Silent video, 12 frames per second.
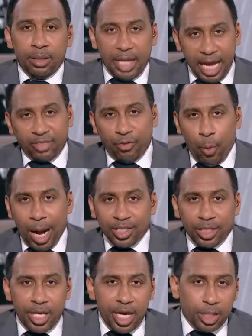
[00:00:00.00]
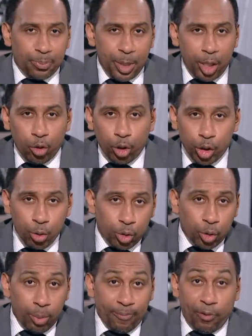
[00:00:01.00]
Thanks for watching E S P N on
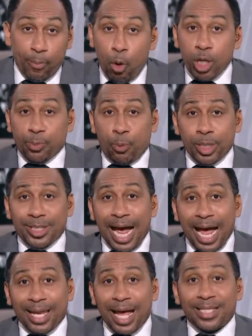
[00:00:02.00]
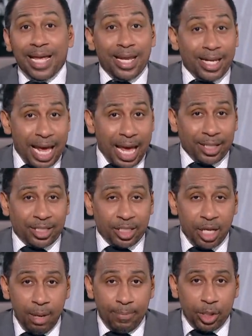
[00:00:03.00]
YouTube. For more sports highlights and analysis,
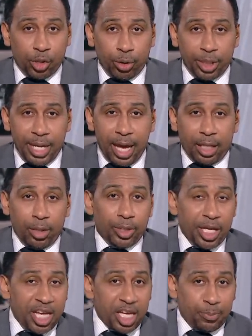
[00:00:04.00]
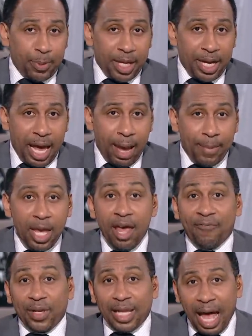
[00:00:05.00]
be sure to download the E S P N app. And
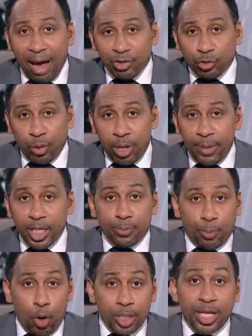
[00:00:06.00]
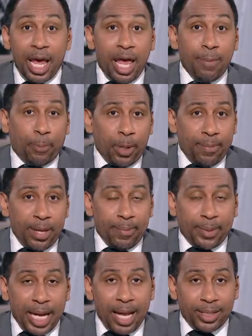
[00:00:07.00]
for live streaming sports and premium
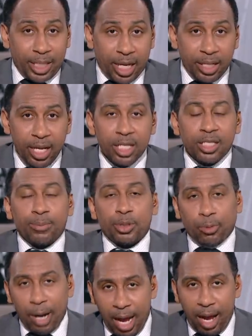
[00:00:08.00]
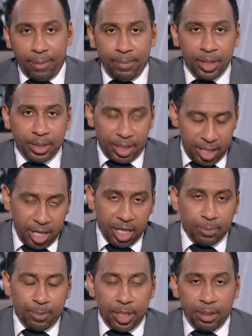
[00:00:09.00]
content, subscribe to E S
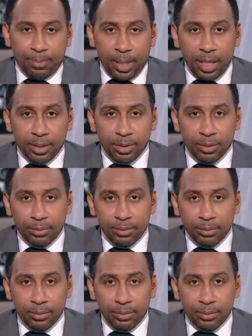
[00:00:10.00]
P N Plus.